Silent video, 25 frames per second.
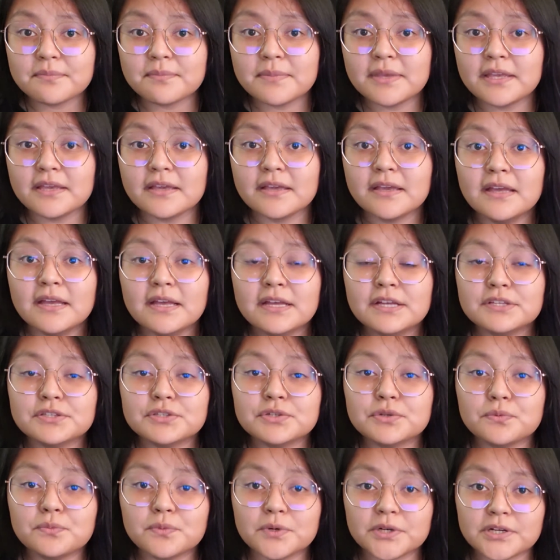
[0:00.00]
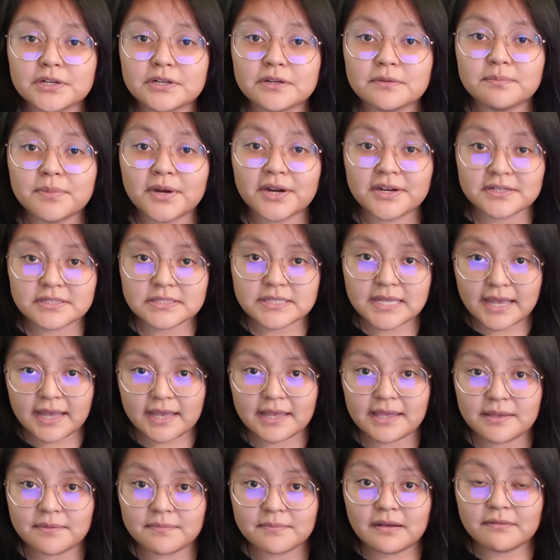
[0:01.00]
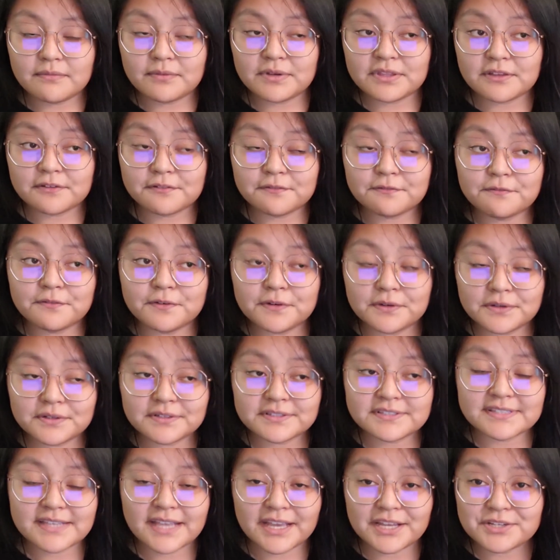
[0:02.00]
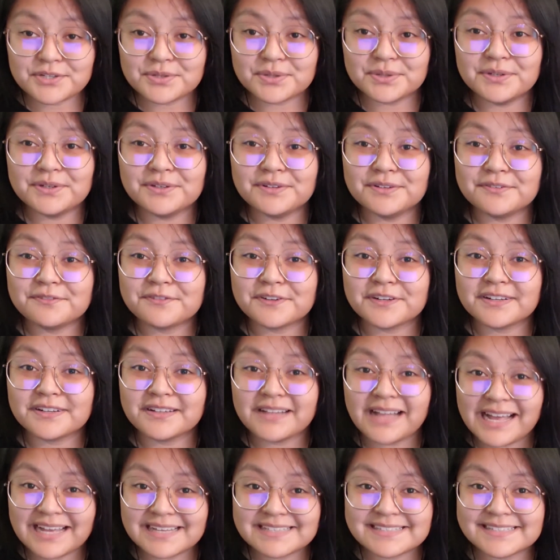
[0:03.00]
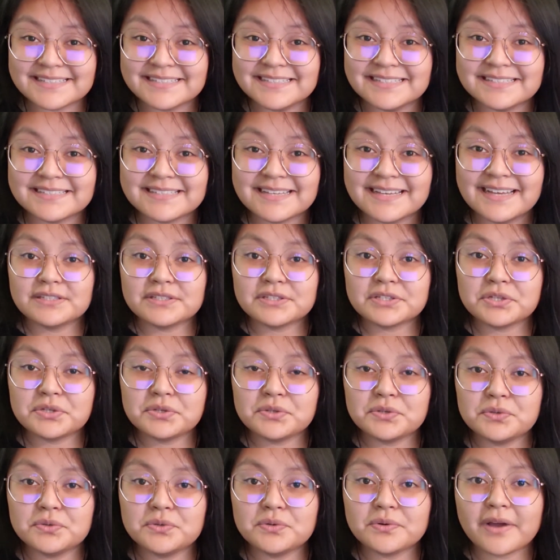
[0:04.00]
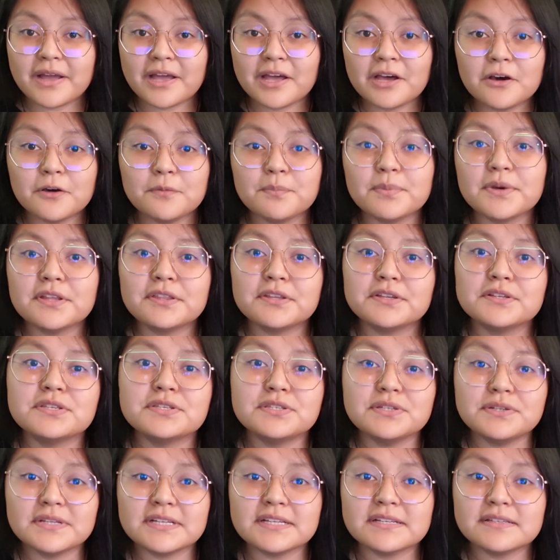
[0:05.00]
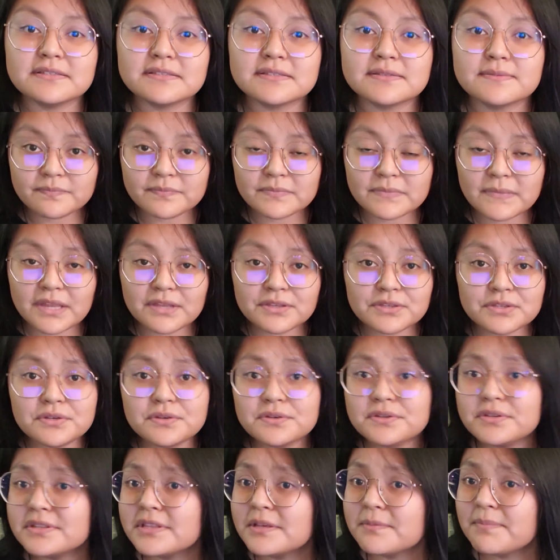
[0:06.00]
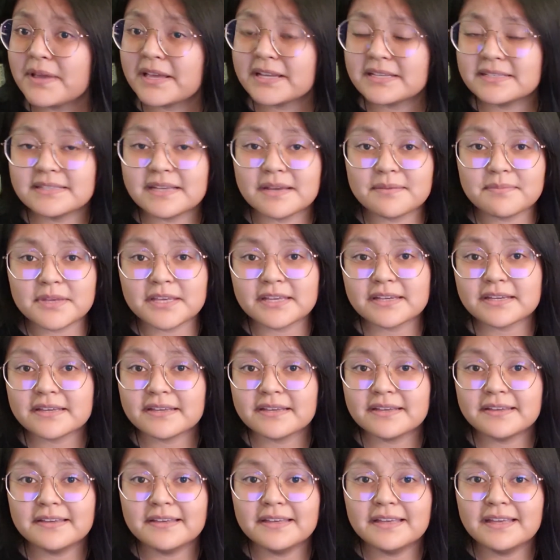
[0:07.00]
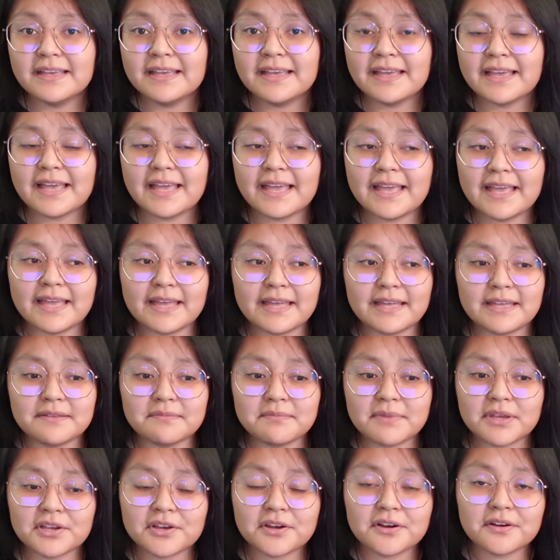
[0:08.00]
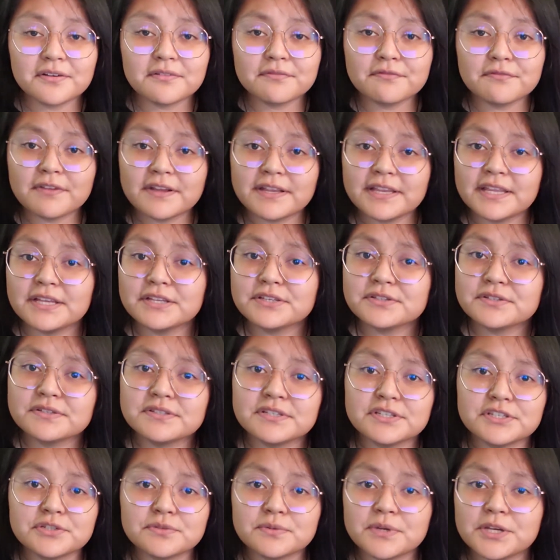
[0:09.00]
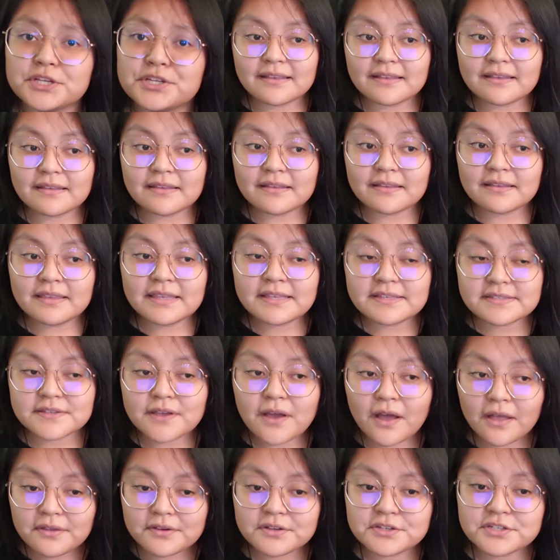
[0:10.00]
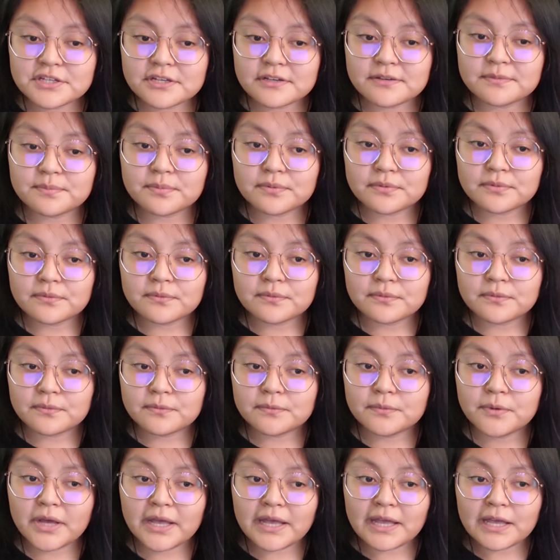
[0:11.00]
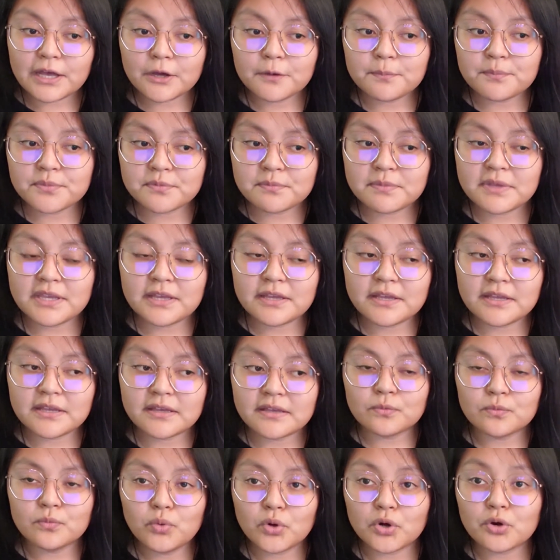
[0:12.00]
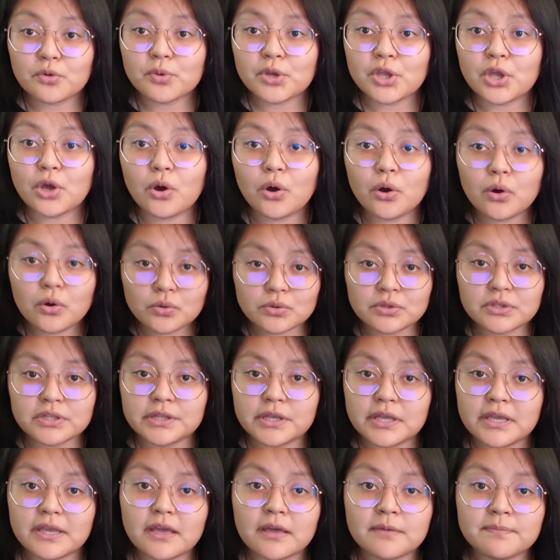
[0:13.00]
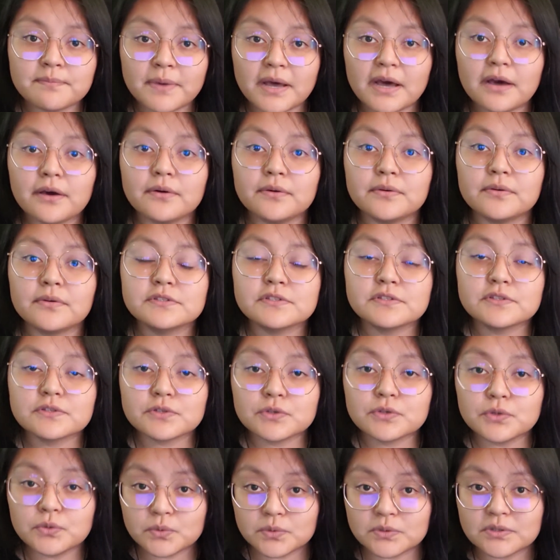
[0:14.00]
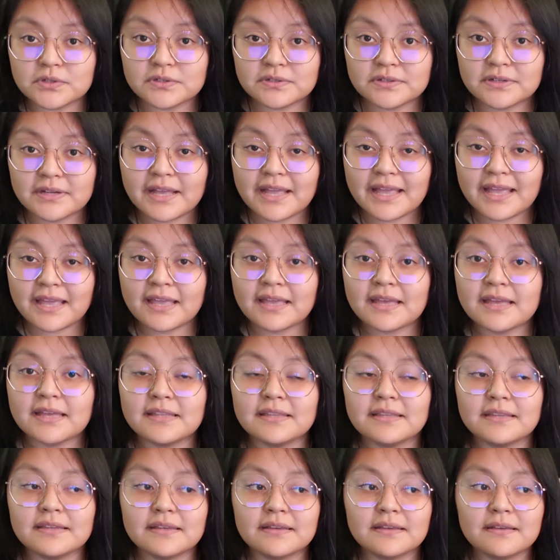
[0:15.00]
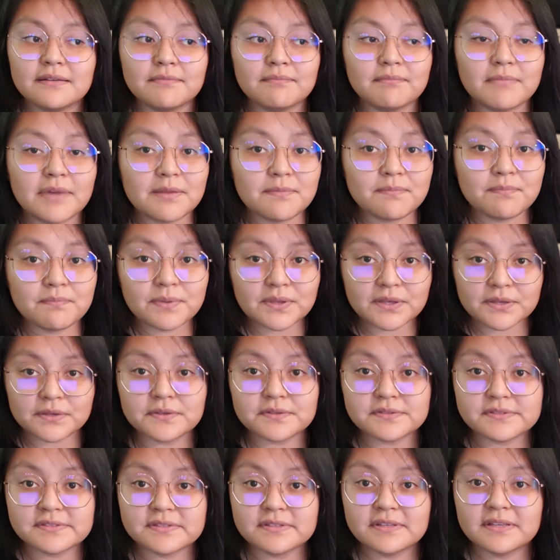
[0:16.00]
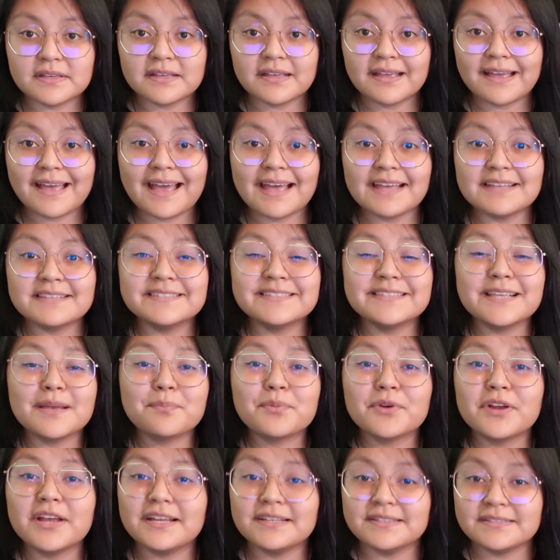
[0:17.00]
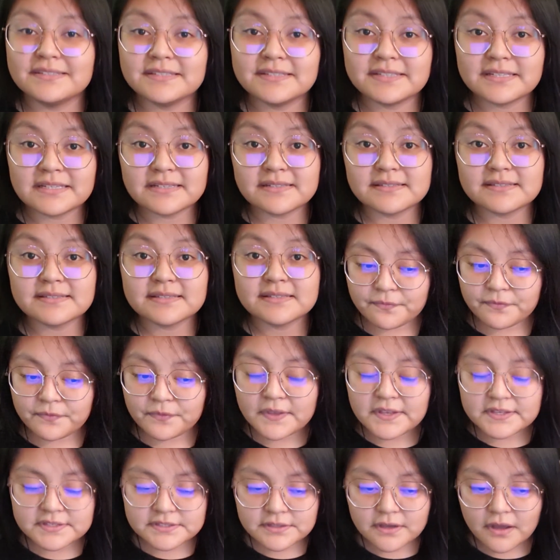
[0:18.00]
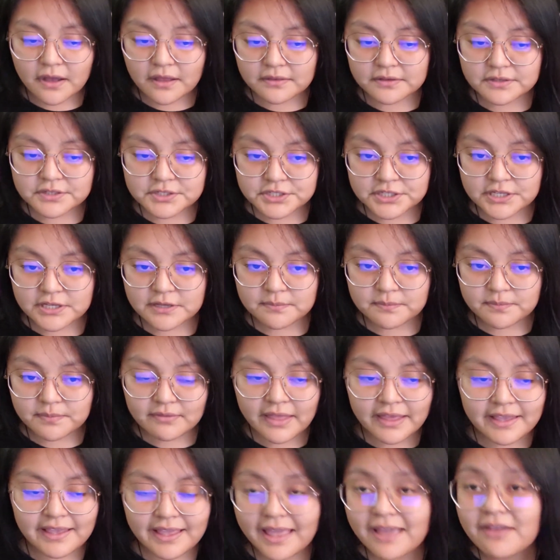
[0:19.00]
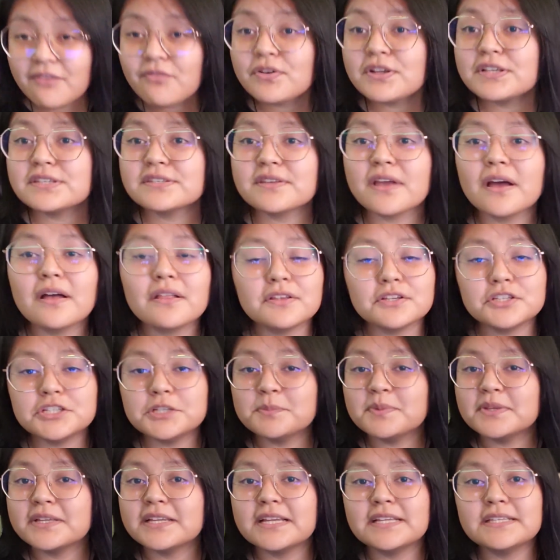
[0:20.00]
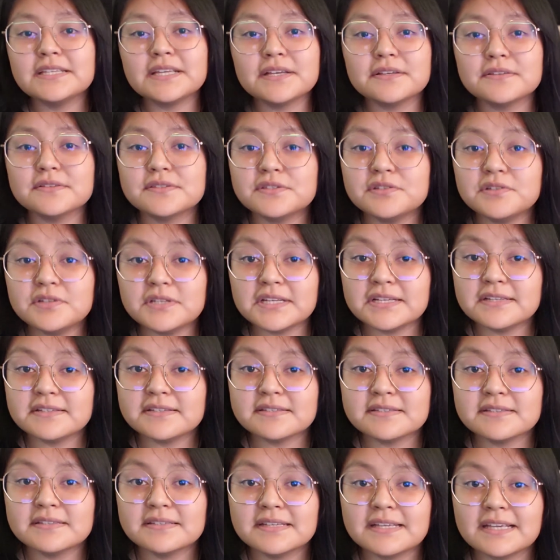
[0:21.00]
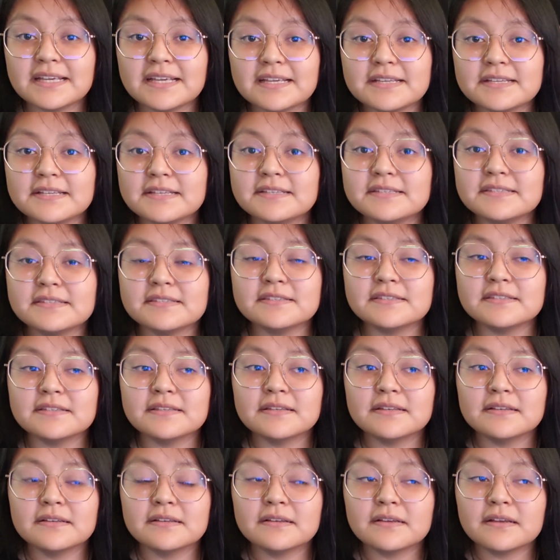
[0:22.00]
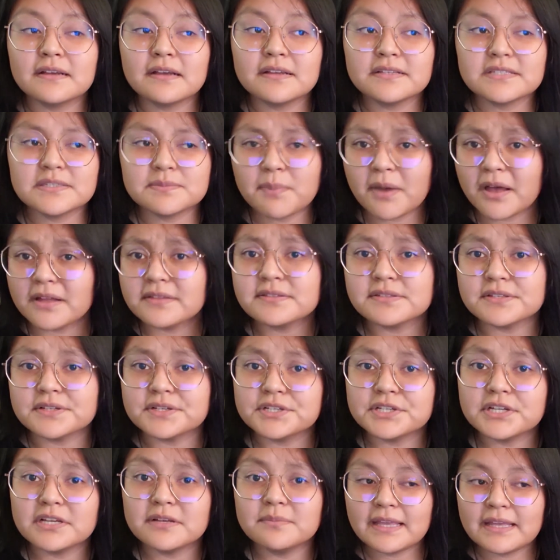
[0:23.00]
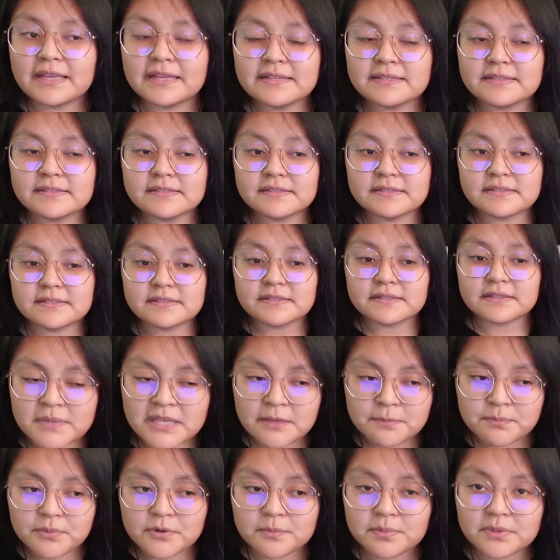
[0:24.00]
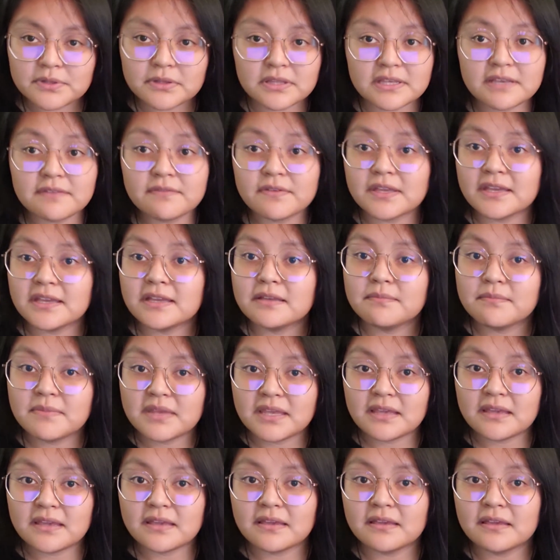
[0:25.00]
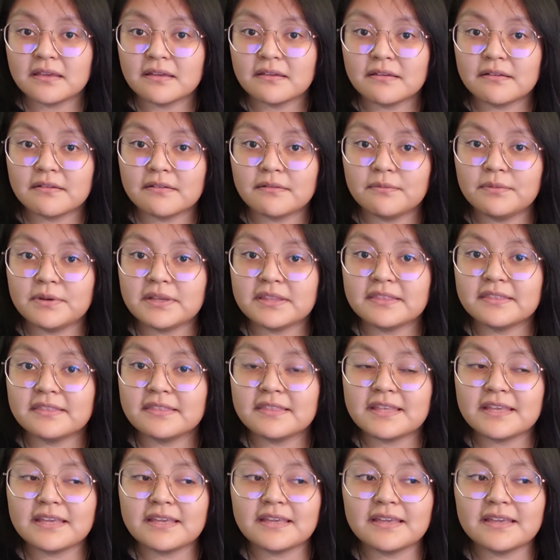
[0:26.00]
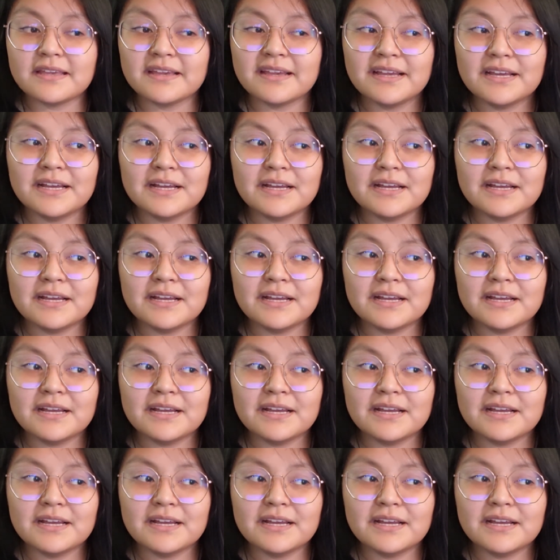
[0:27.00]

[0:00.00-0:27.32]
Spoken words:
me to work part-time with a full schedule for classes to help other students. Due to the pandemic and my current financial situation, this scholarship will help me worry only about school and my bills as separate entities. This scholarship, like every scholarship that I tell students, is a sponsorship. It's people believing in me with the